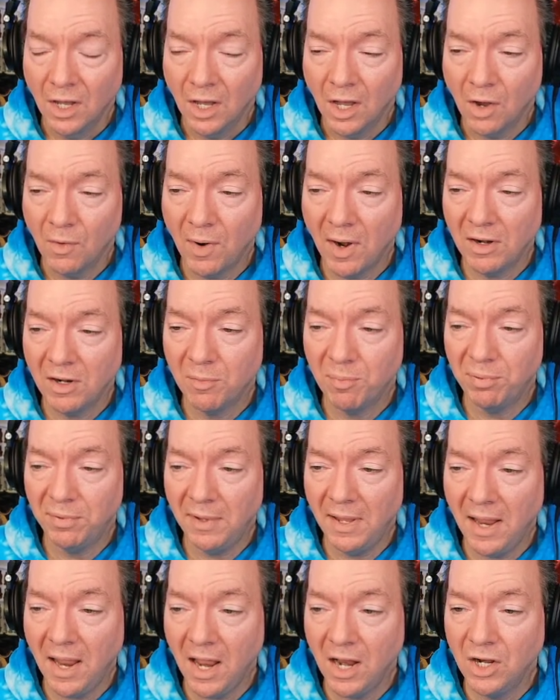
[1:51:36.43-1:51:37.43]
around a
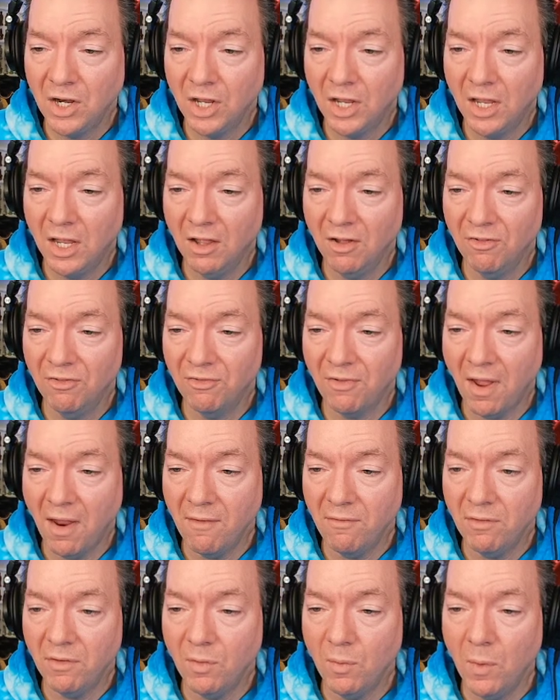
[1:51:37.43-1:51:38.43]
plan to give
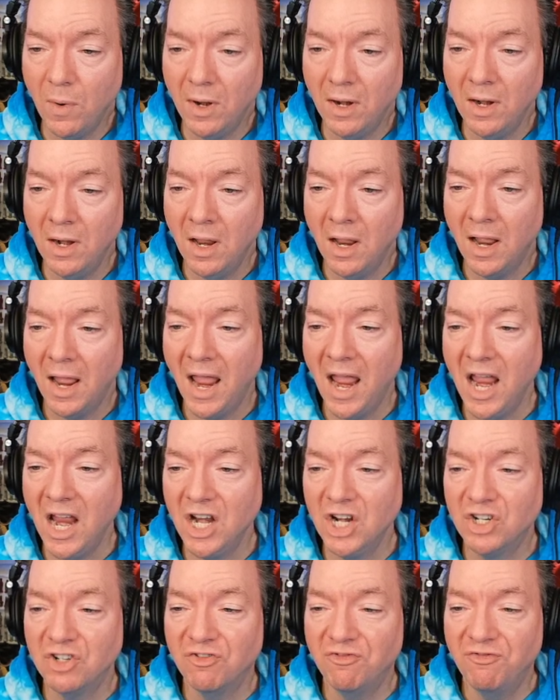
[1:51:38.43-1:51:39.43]
everyone
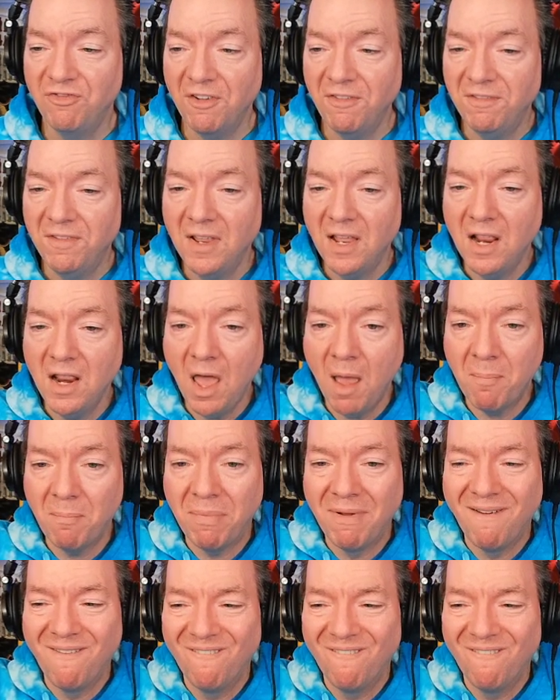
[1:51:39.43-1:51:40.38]
age 50 and up